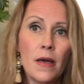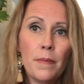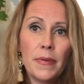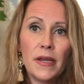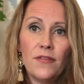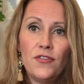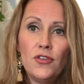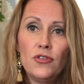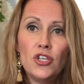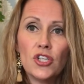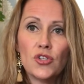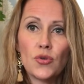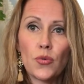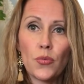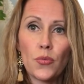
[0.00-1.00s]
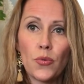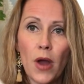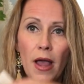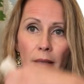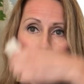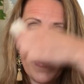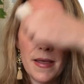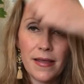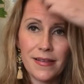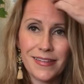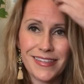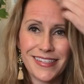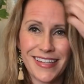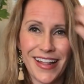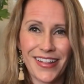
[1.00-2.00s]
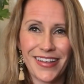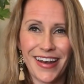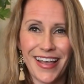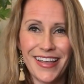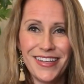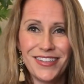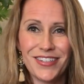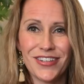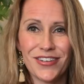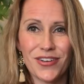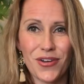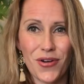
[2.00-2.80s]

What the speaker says: But if you just rub selenite